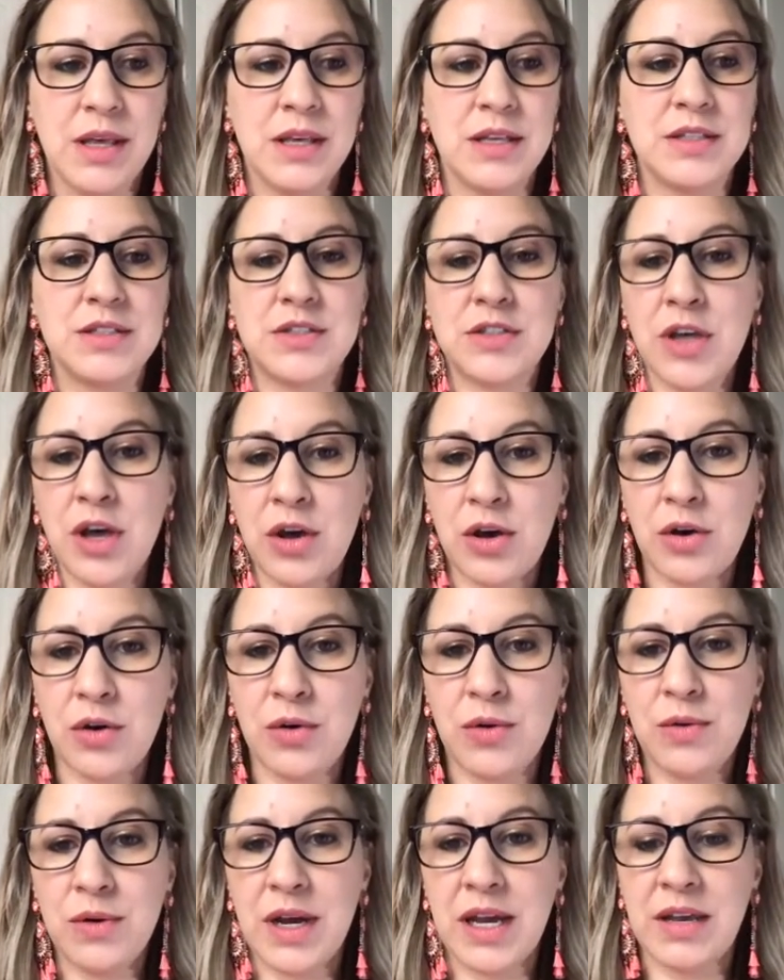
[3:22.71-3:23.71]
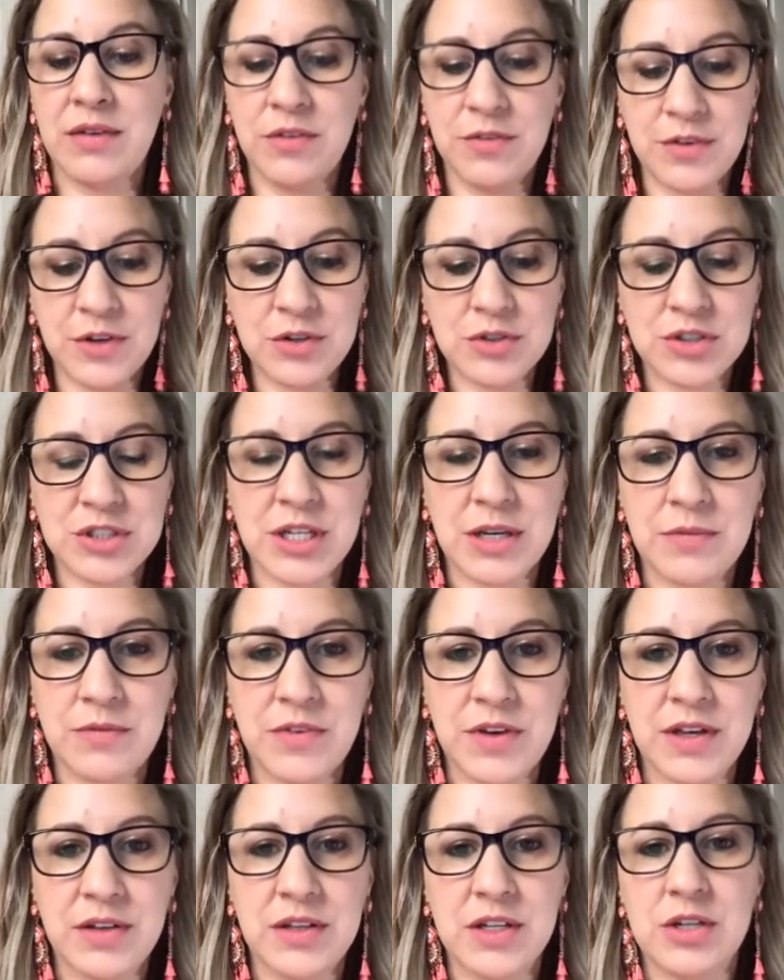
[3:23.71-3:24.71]
So I have a Photoshop
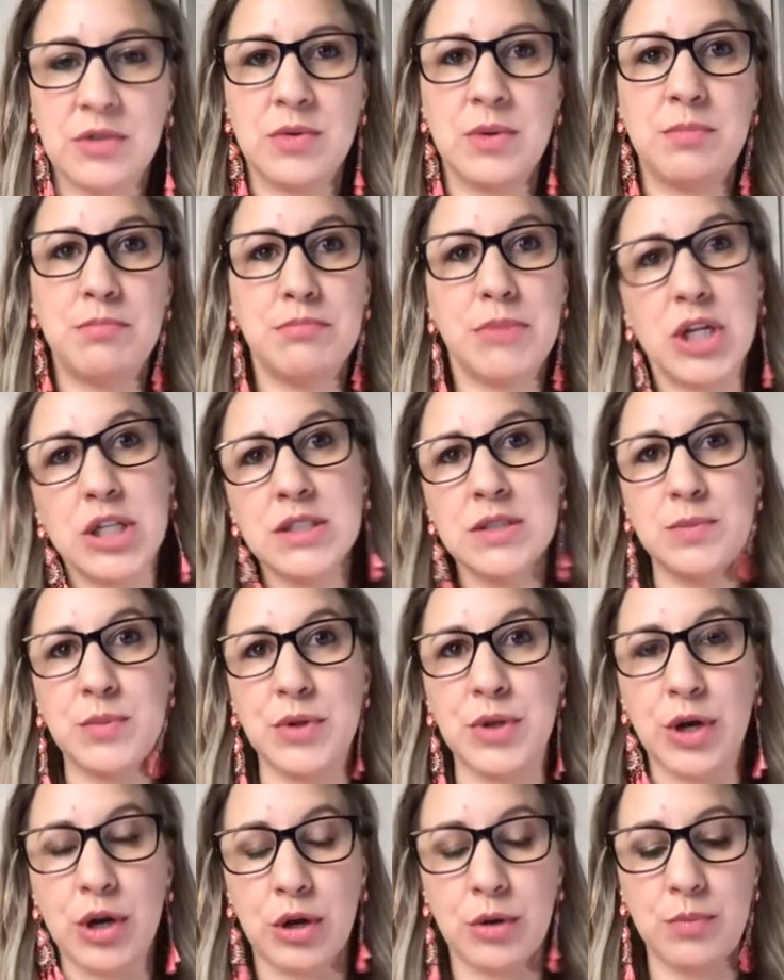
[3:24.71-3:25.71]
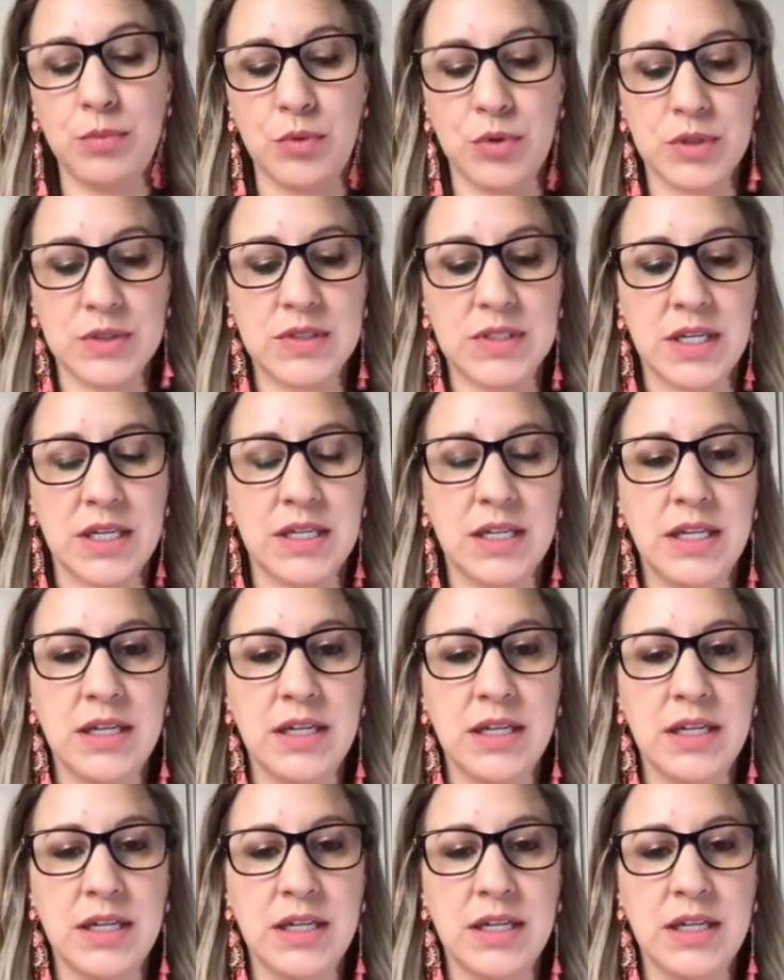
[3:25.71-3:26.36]
file here with multiple artboards on it,